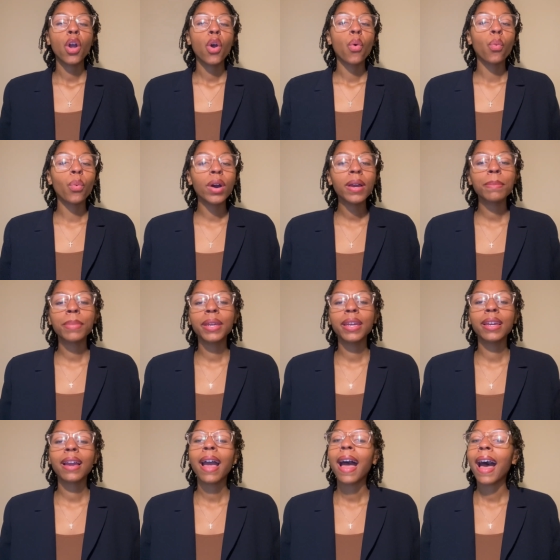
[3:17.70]
One
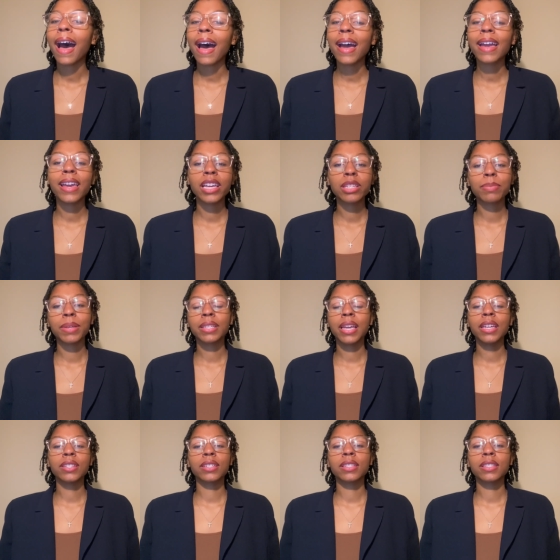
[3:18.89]
being high
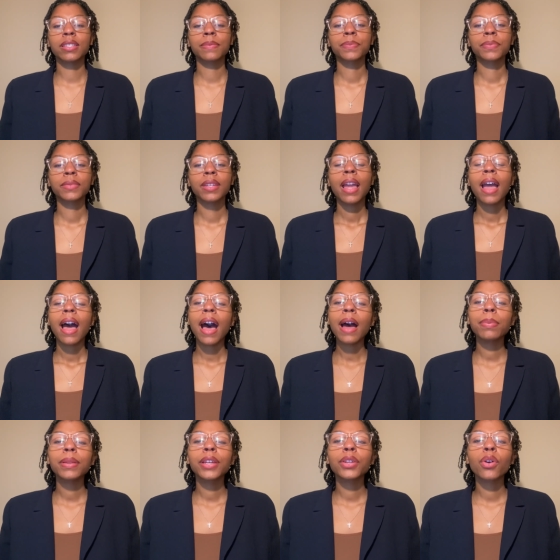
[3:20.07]
expectations. I
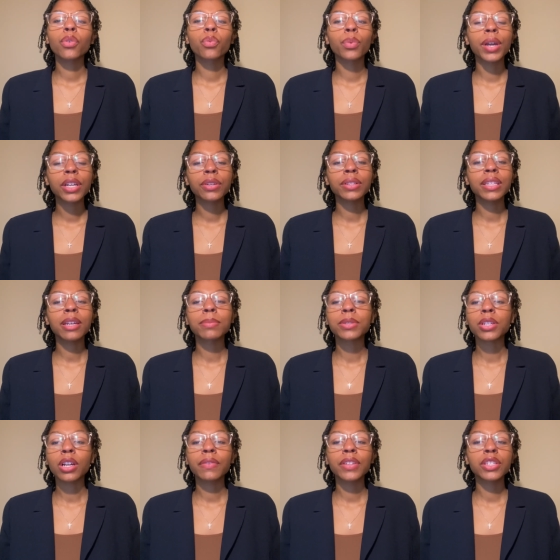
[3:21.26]
plan on regularly
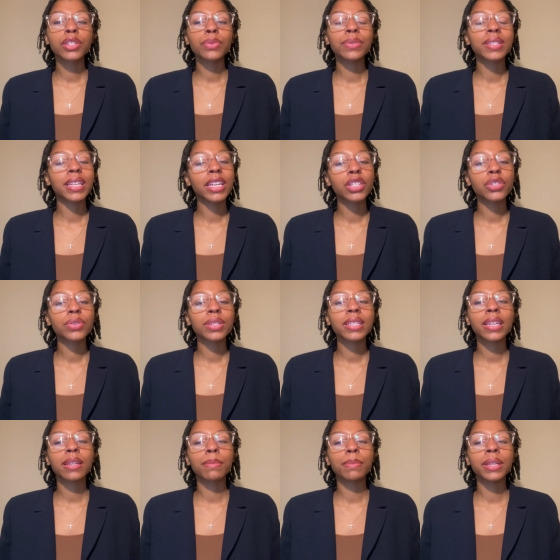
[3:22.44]
observing students' interests
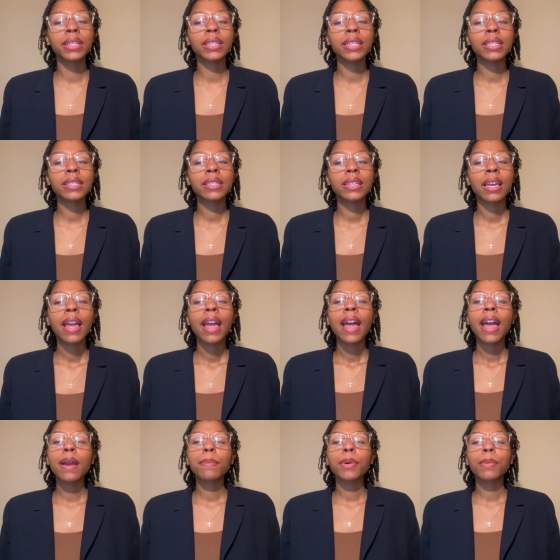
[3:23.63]
and abilities
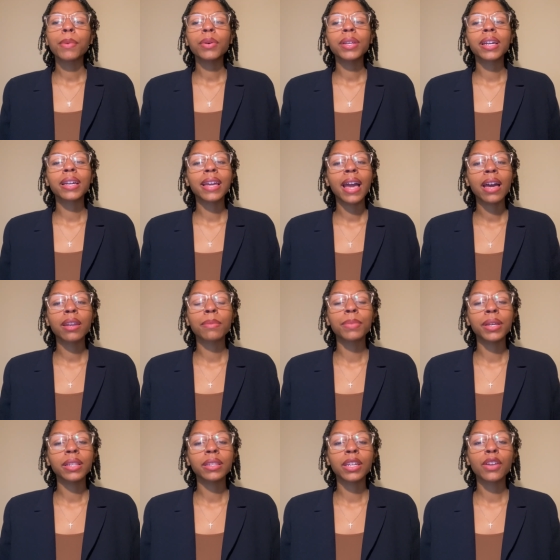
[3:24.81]
and promoting
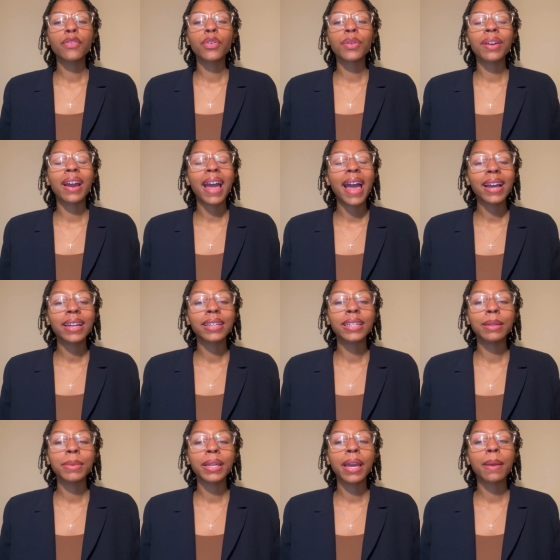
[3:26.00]
accountability for their
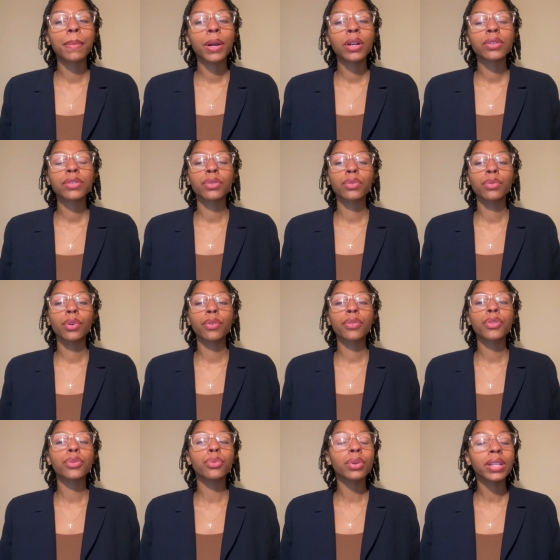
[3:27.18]
academic and personal growth
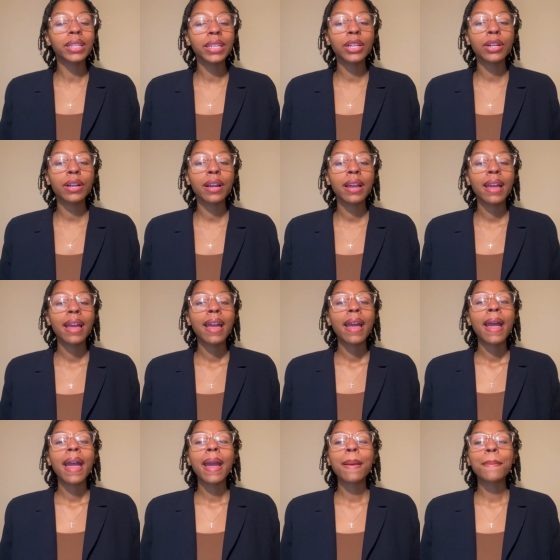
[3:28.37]
through clear
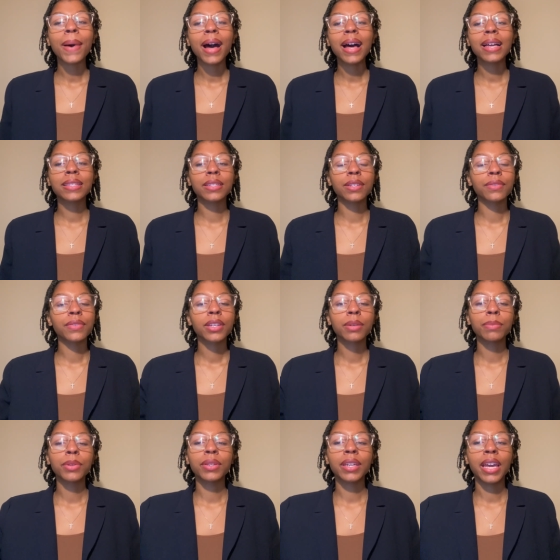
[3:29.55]
and positive
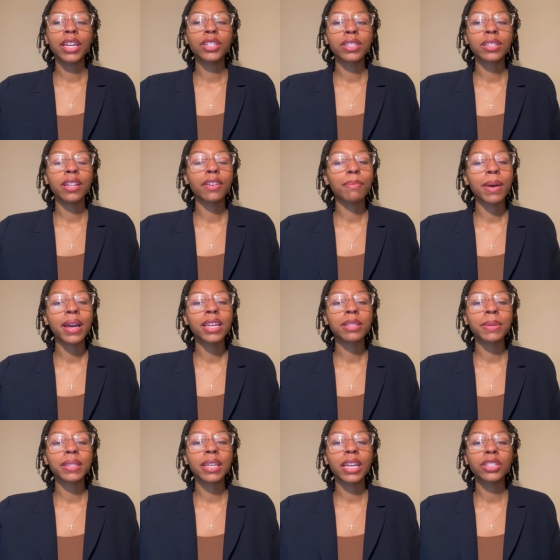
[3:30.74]
communication of my
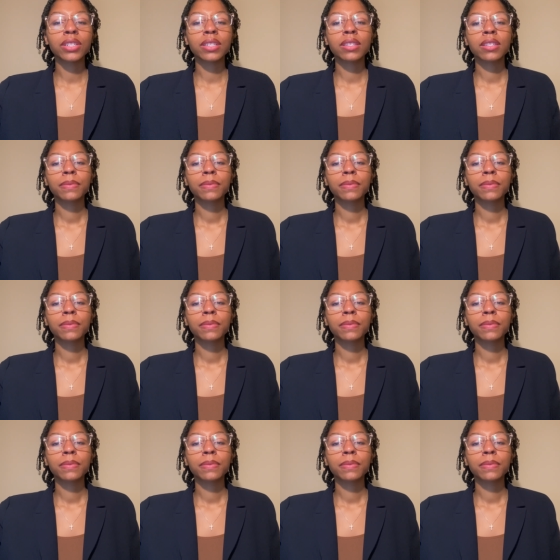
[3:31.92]
expectations.